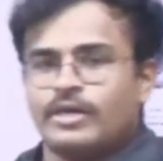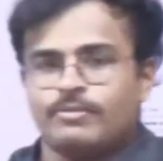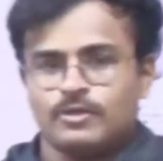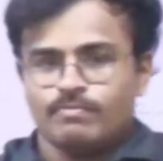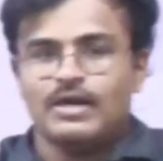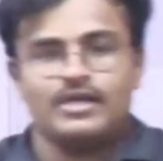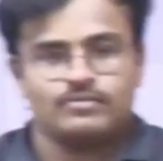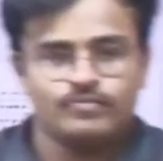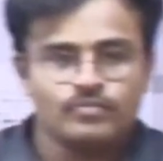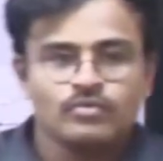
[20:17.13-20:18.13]
a building,
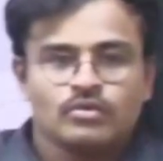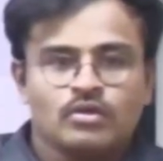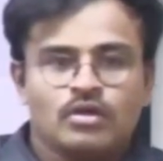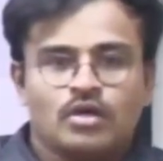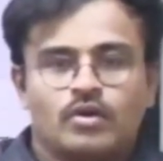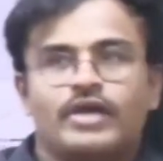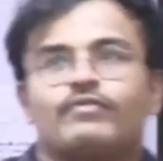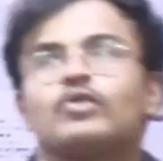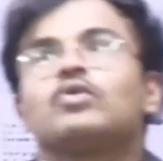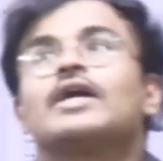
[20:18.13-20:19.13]
okay,
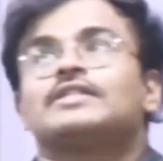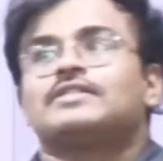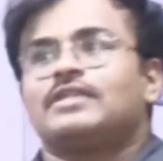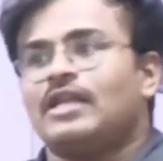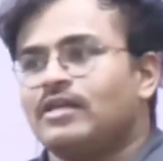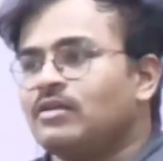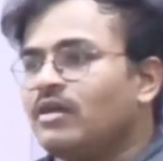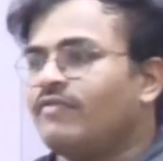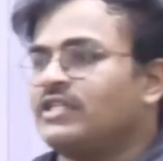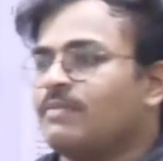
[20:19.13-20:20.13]
if you look at the ceiling,
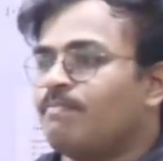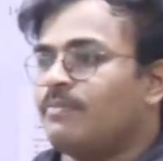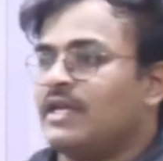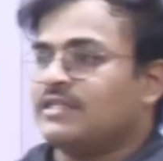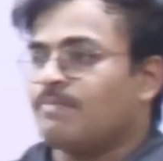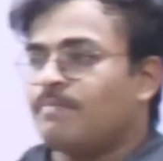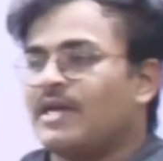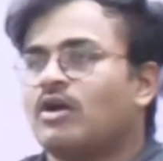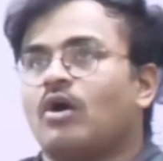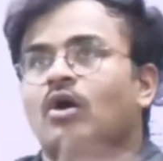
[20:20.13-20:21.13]
if it is there is a
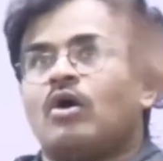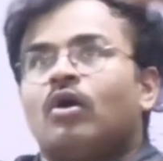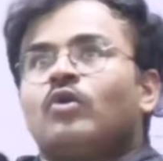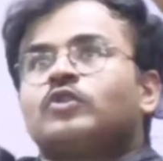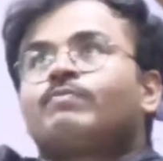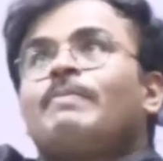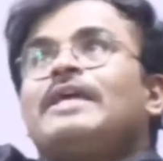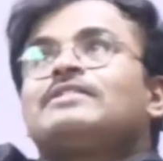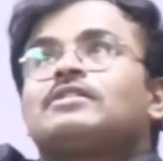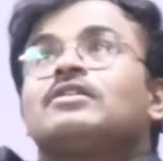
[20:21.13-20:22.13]
big hollow
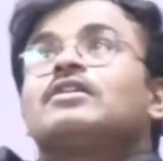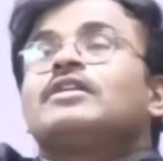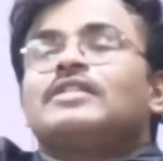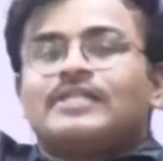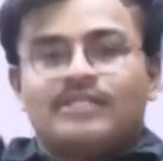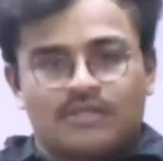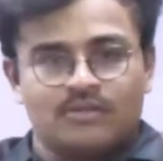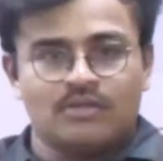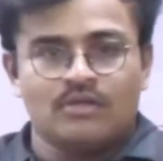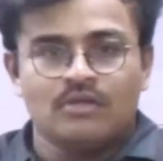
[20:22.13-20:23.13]
space in the center,
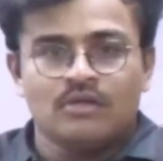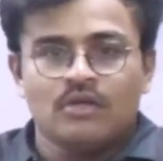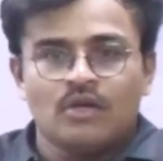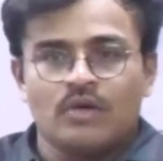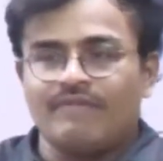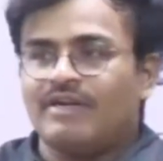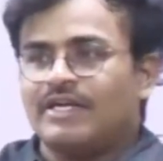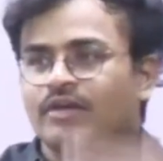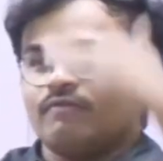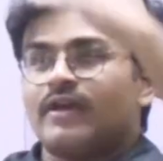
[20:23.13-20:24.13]
okay, will
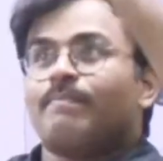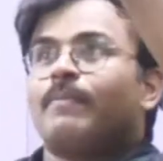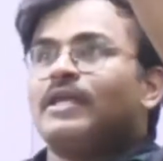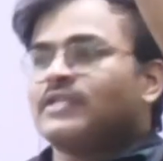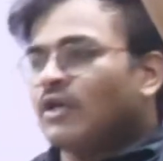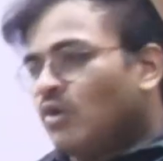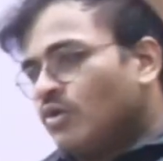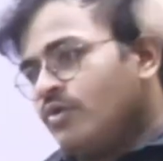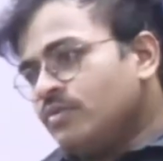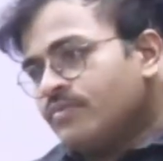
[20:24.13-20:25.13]
it give a pleasing look
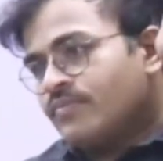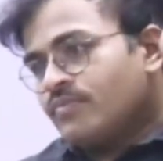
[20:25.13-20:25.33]
to you?